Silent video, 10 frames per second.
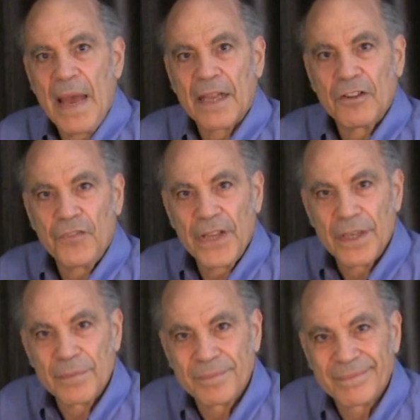Hank
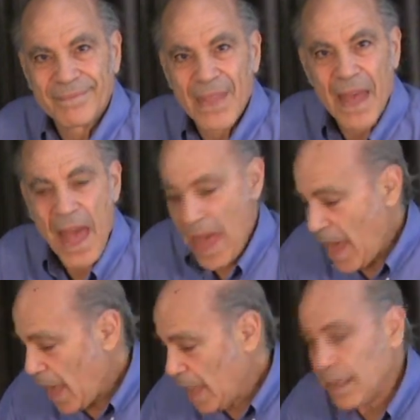Levin,
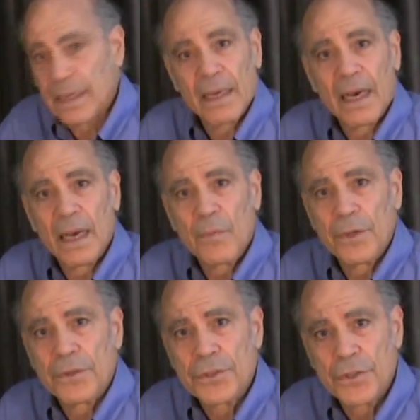and I
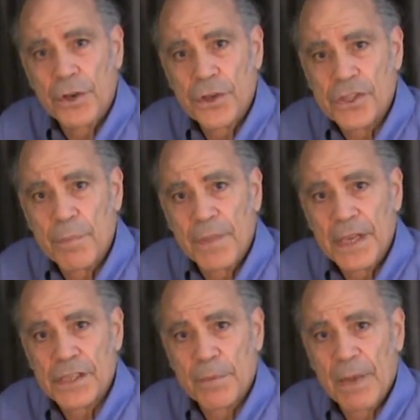want to show you some
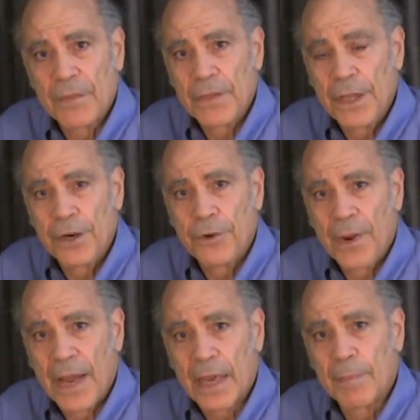things about the
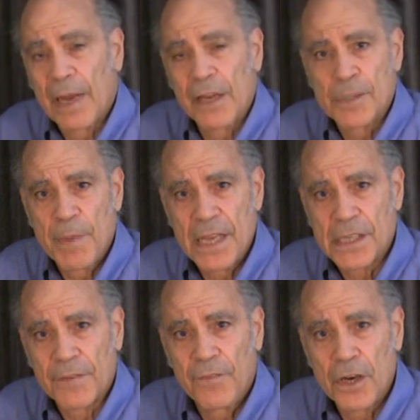InnerTrac, about its
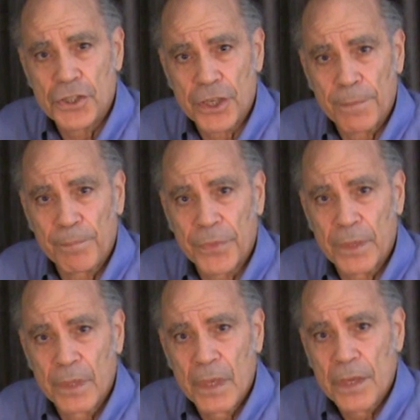basic function,
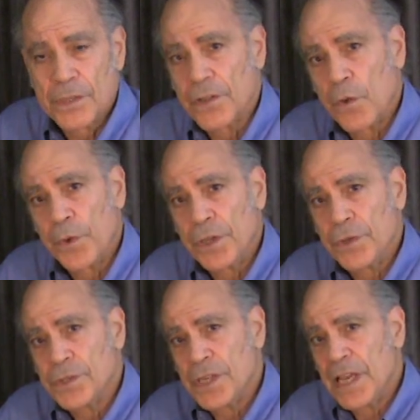so that when
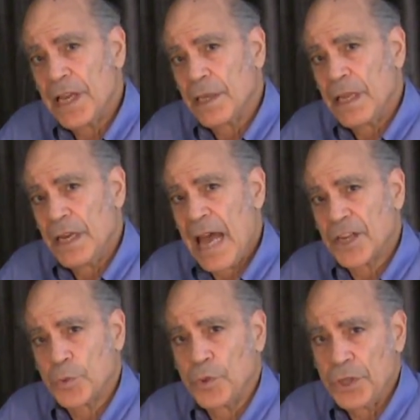you see it in
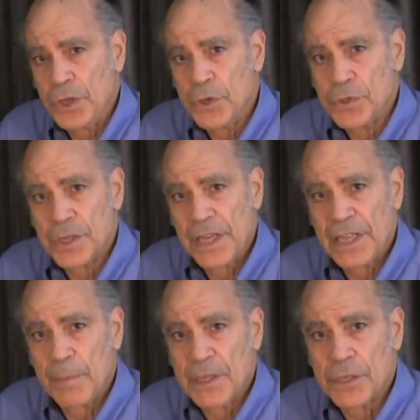actual use in a
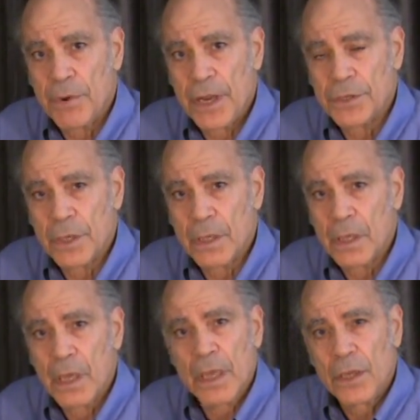demonstration,
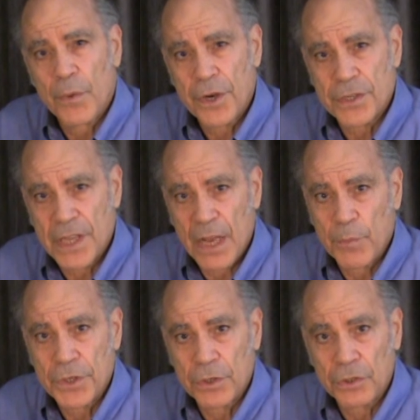you
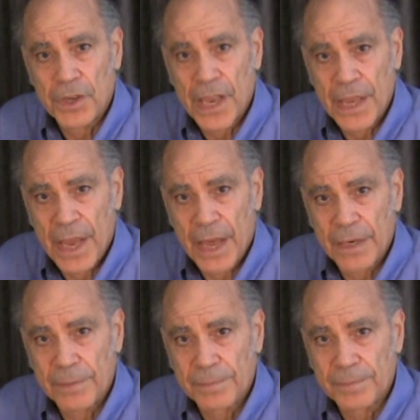understand what you're looking at.
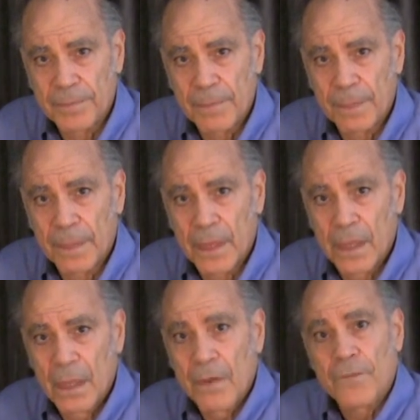
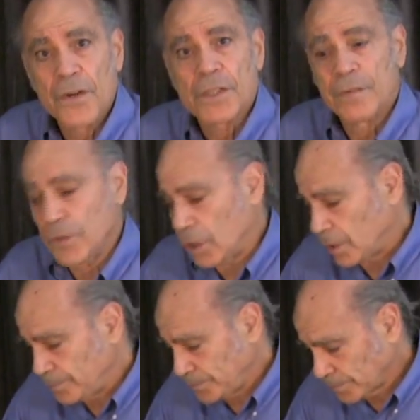First of all,